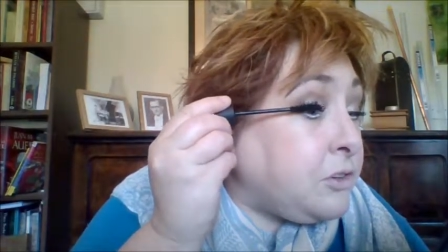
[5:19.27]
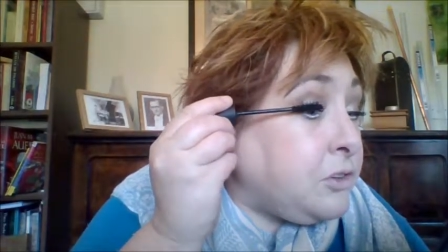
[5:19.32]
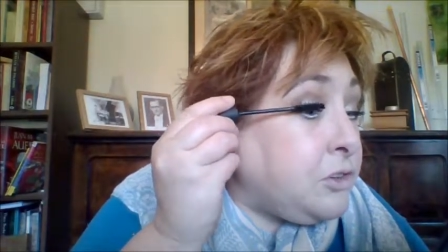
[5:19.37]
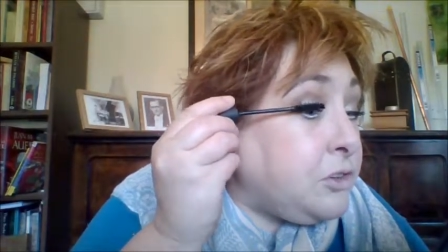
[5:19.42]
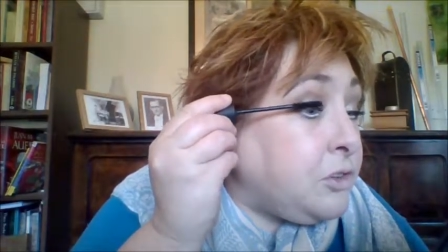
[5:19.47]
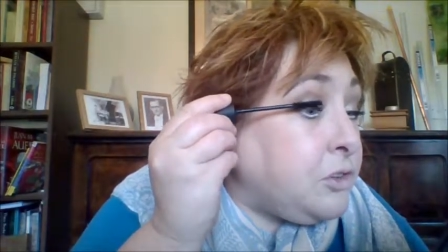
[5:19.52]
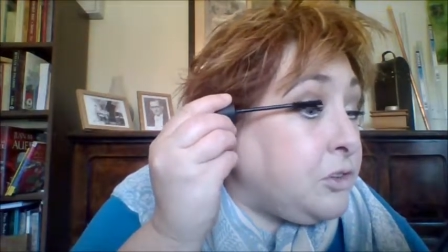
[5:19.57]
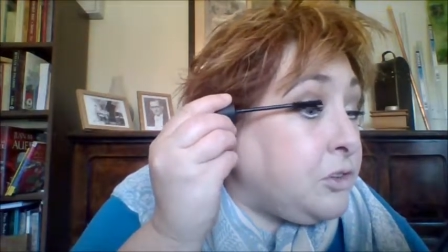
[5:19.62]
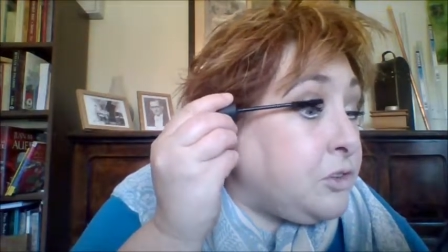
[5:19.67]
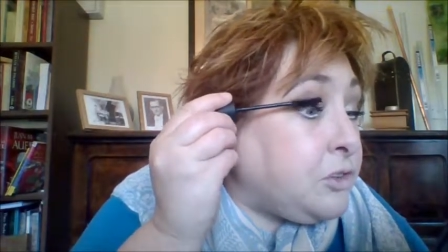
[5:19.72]
You do
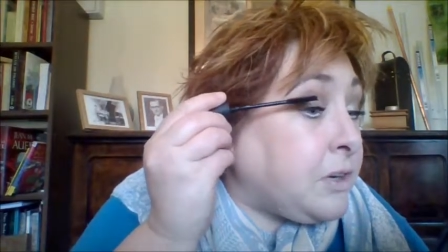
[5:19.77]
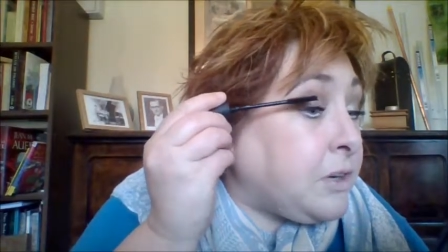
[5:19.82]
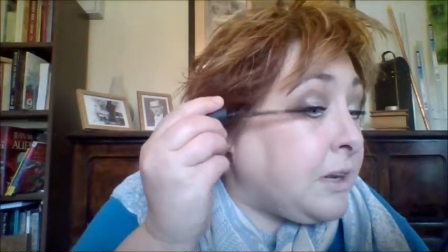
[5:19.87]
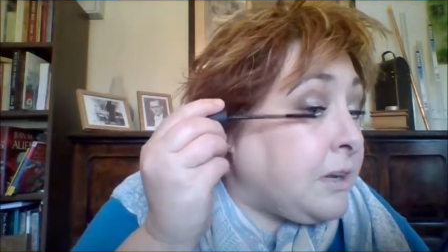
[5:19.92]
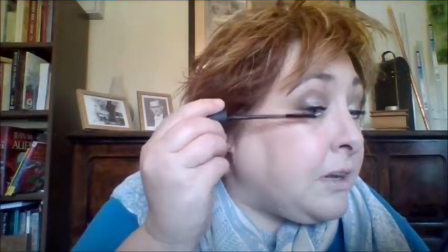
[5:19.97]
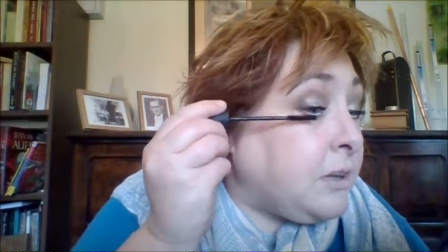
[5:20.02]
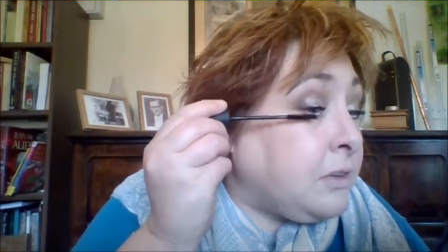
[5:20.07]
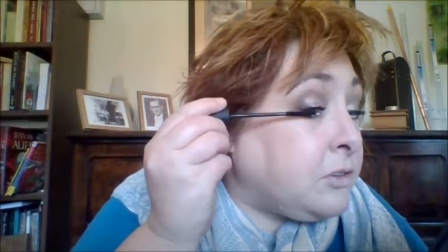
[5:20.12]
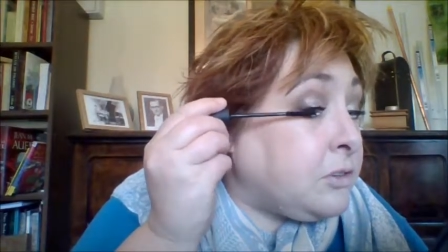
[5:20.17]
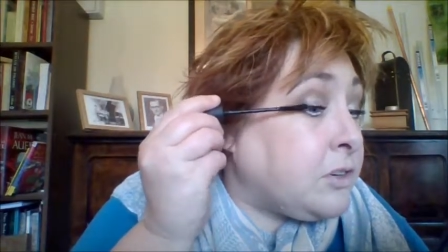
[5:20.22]
your
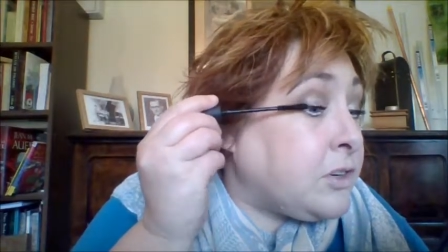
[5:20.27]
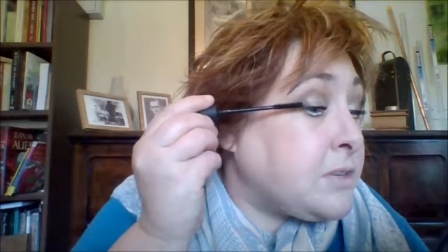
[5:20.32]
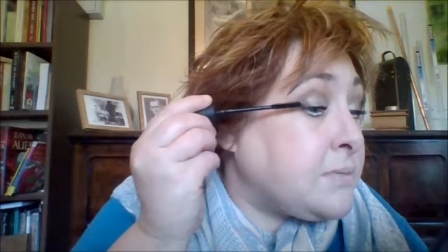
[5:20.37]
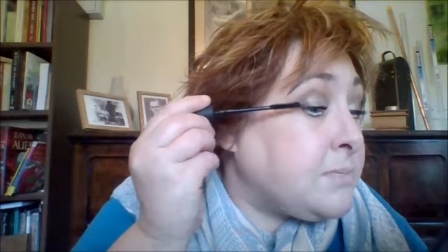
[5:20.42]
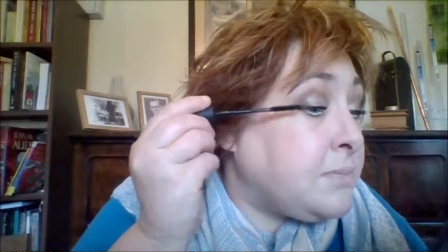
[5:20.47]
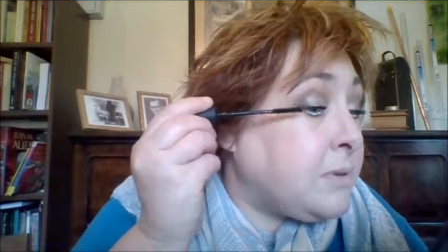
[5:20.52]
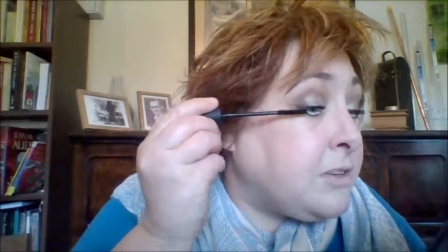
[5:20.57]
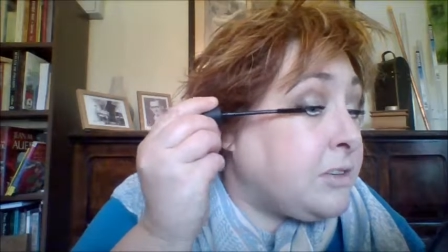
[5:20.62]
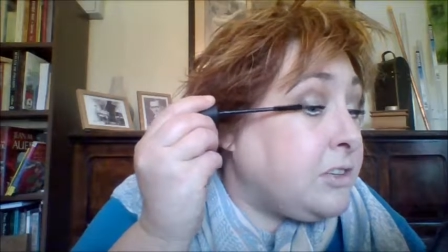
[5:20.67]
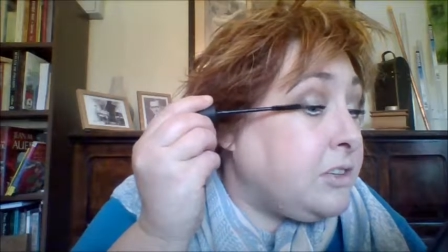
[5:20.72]
gel,
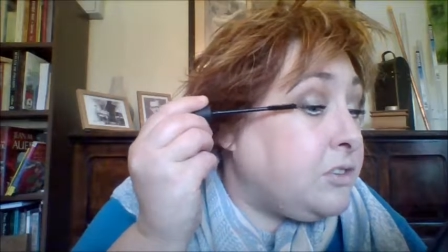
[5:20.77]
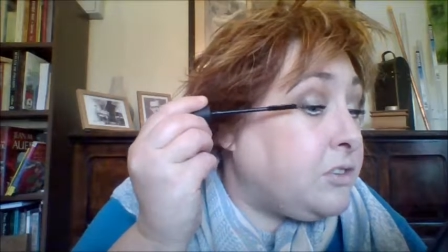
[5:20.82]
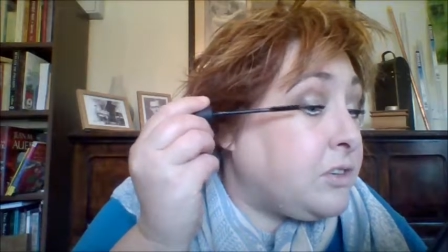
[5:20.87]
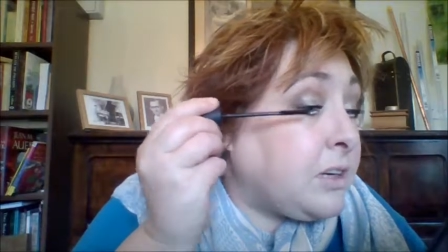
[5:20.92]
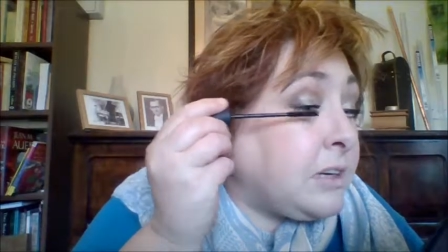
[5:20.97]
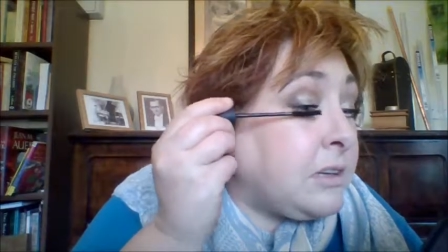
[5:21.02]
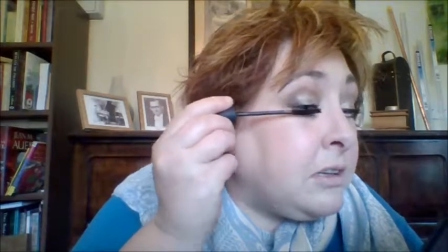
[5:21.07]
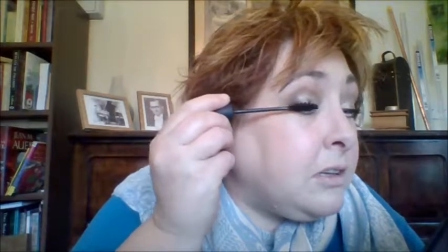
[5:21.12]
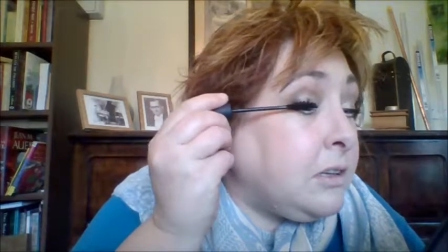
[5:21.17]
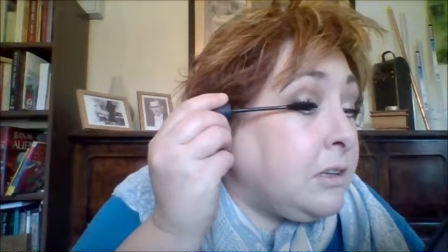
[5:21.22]
transplanting
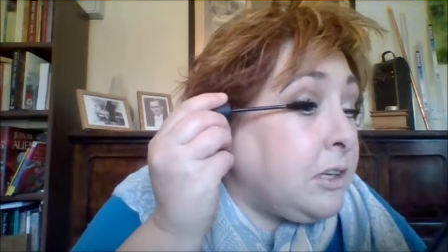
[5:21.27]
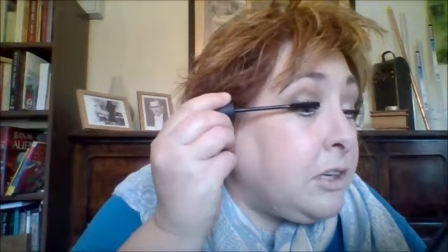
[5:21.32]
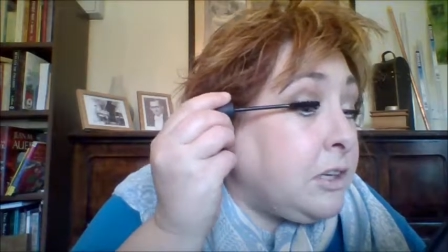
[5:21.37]
gel,